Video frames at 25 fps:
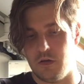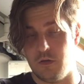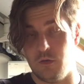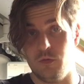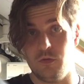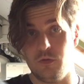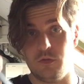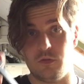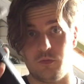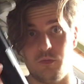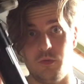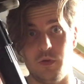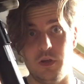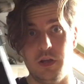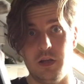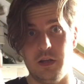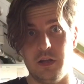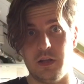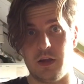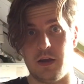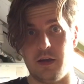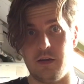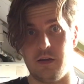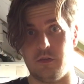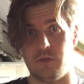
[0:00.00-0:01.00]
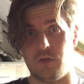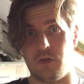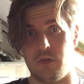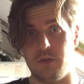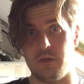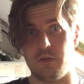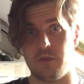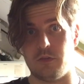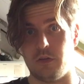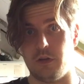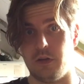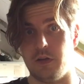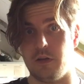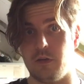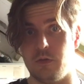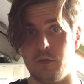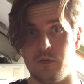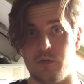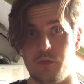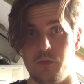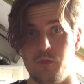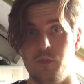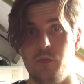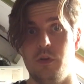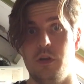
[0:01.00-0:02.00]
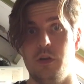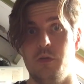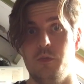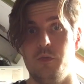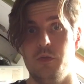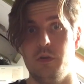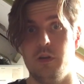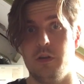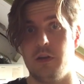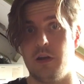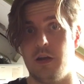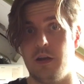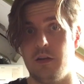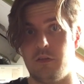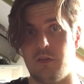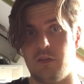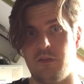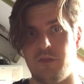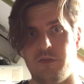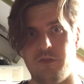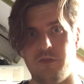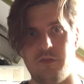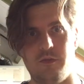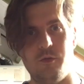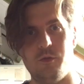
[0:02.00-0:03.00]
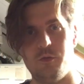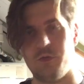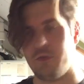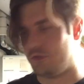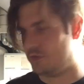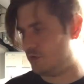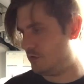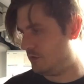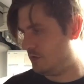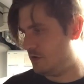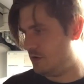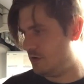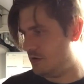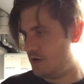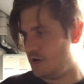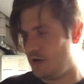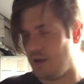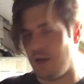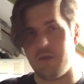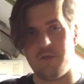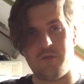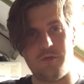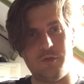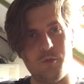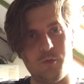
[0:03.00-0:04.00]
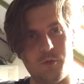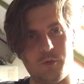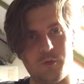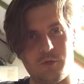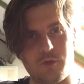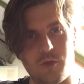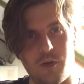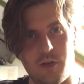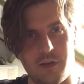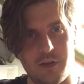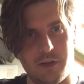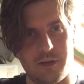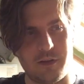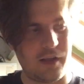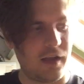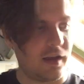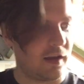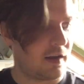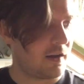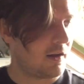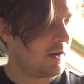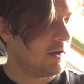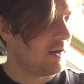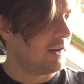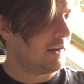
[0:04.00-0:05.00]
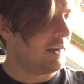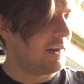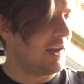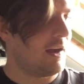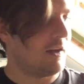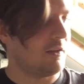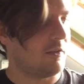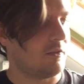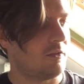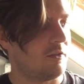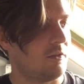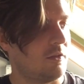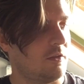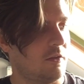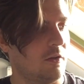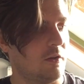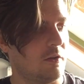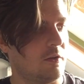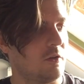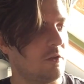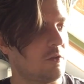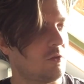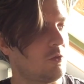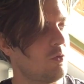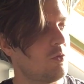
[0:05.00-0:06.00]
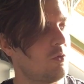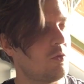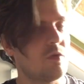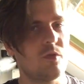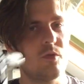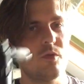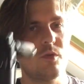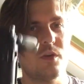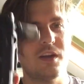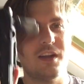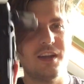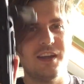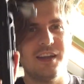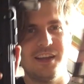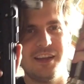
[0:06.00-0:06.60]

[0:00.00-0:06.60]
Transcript: Looks really nice. Honestly, it looks really, really nice. It feels solid. Like, yes, the dooku